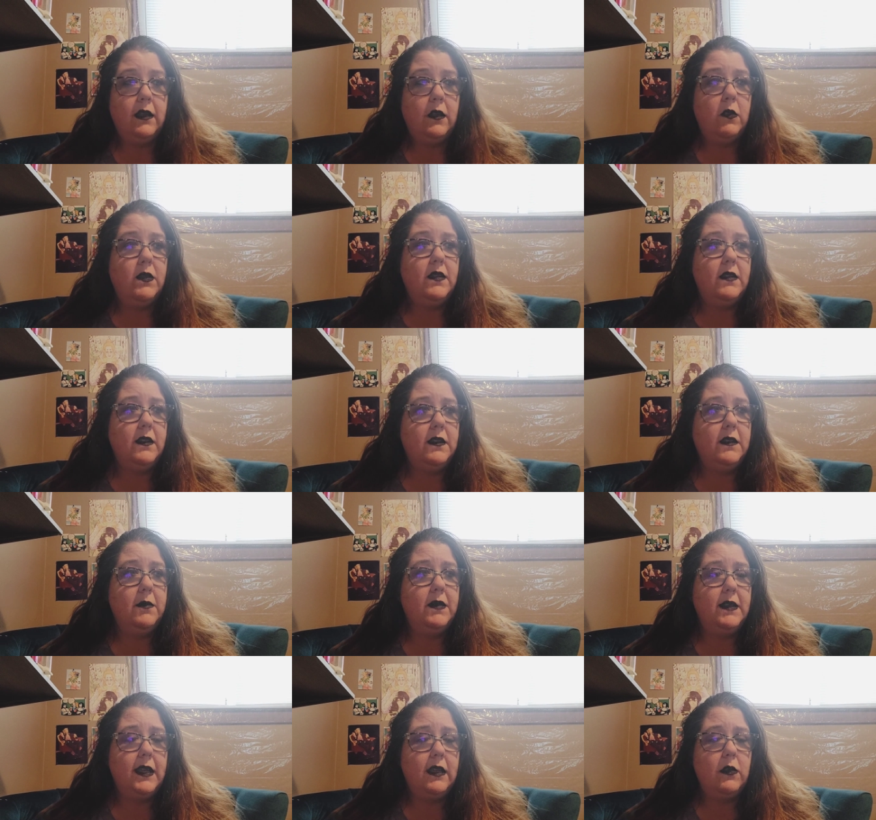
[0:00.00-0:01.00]
There were still some
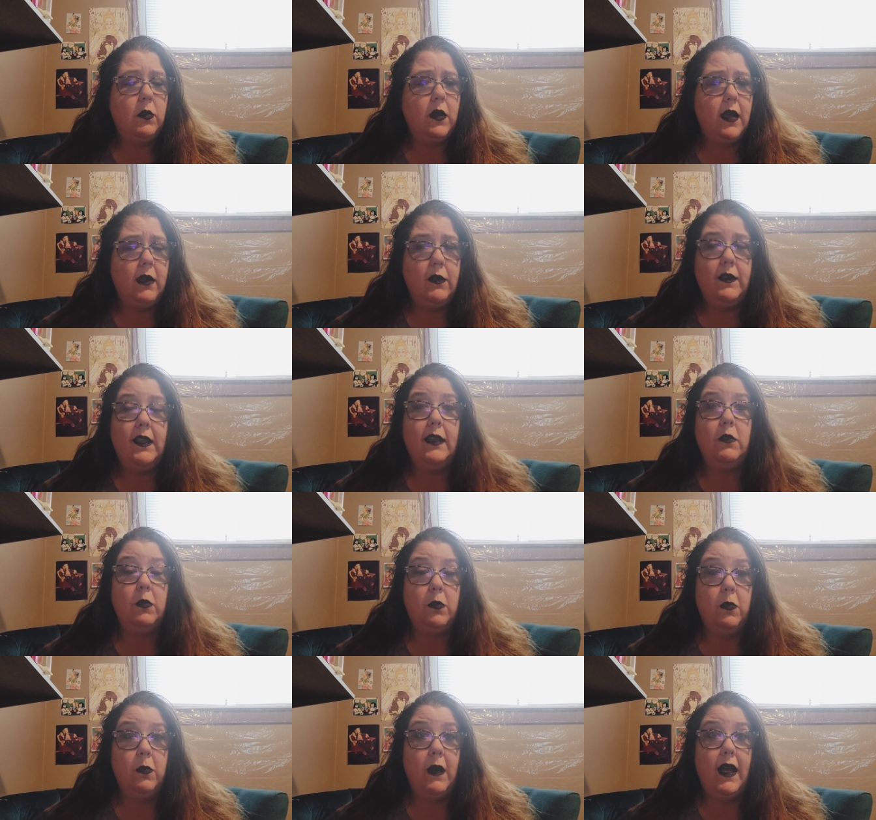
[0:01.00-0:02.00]
scenes where I was like,
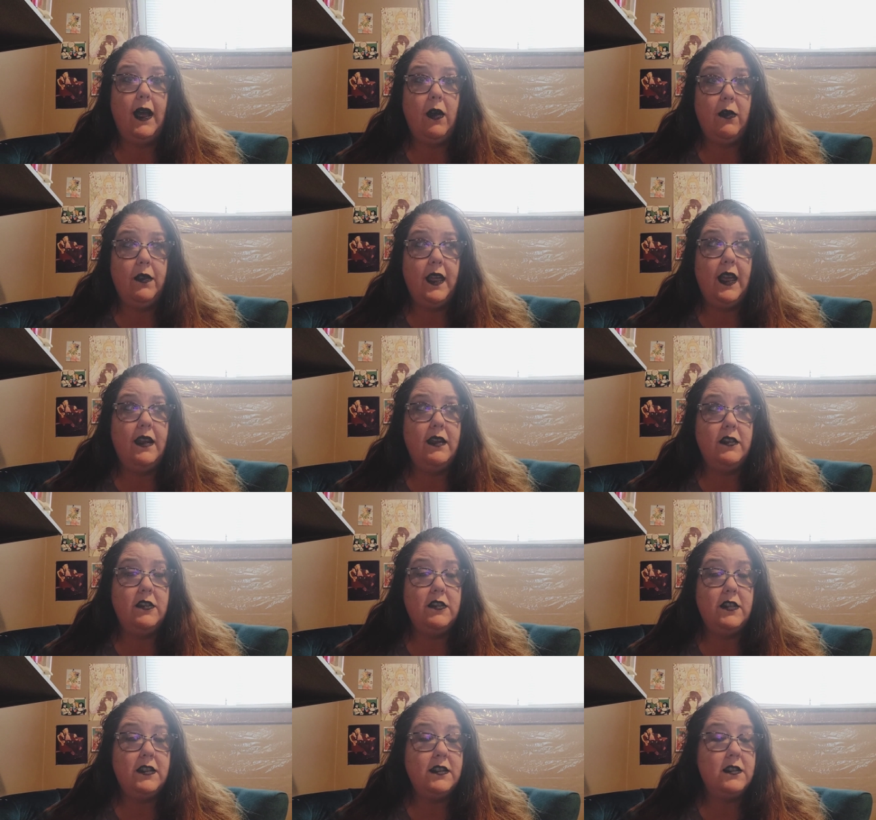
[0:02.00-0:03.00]
wow, that is
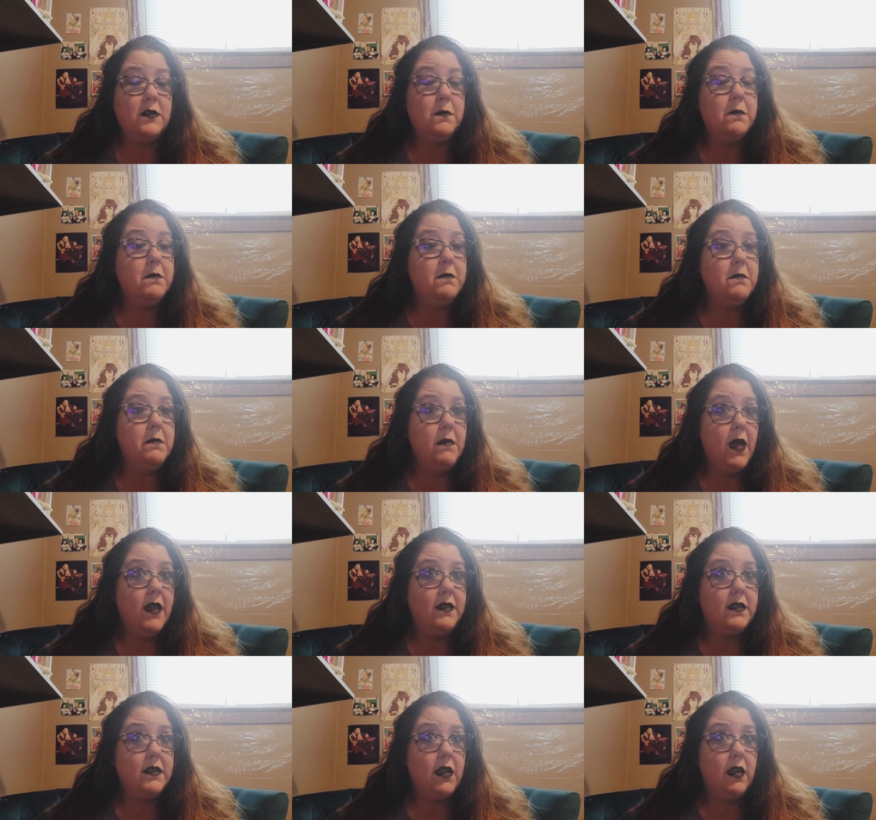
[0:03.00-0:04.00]
just
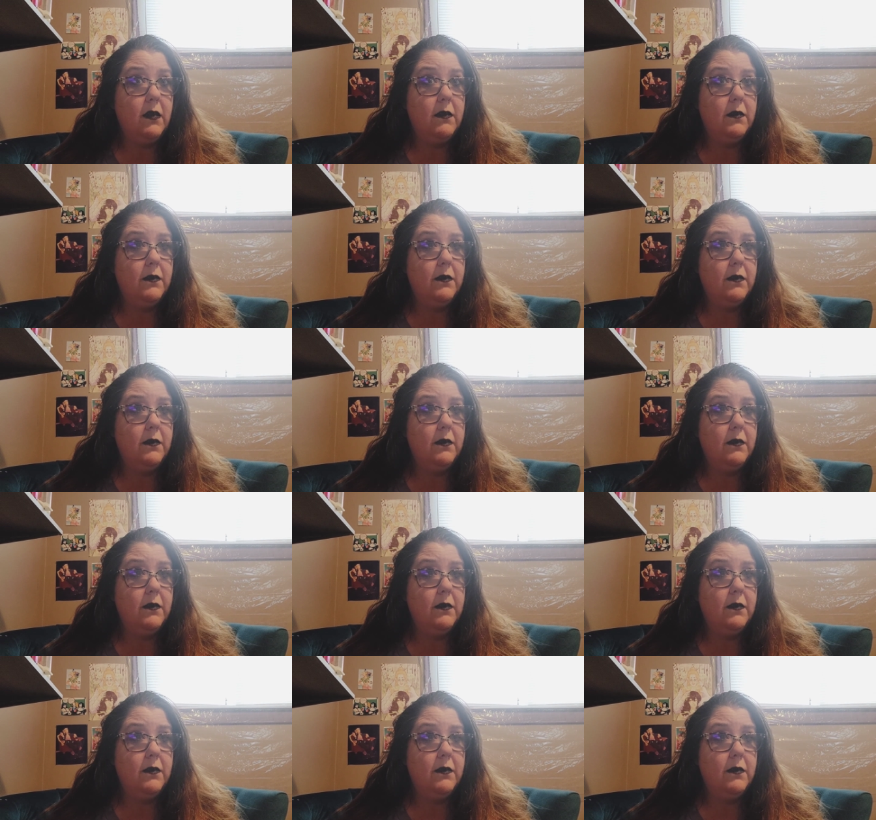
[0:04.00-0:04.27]
messed up.